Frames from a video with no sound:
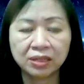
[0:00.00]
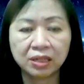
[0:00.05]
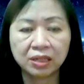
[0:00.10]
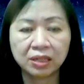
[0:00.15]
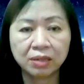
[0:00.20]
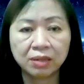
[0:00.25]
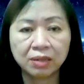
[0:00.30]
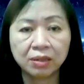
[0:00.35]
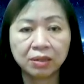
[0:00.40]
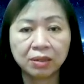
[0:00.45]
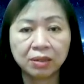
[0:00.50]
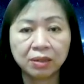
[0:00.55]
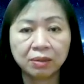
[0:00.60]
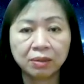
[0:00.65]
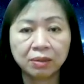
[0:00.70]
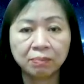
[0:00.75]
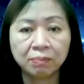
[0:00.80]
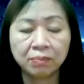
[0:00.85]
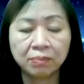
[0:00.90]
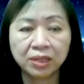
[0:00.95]
in the
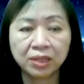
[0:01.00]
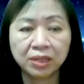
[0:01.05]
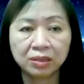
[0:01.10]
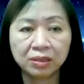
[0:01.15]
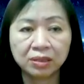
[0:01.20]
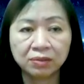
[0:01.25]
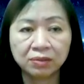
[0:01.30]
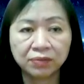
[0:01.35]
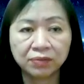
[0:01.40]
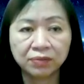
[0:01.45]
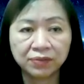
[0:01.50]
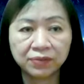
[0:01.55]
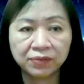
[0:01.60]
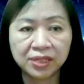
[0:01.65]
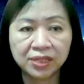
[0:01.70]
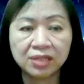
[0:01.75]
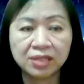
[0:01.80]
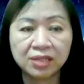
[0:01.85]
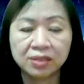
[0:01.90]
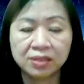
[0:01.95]

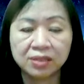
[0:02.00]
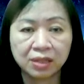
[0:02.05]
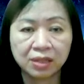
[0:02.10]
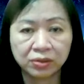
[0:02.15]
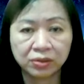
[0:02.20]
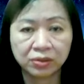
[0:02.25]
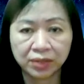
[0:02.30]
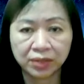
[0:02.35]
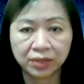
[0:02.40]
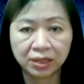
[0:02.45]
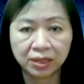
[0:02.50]
mid-15th century,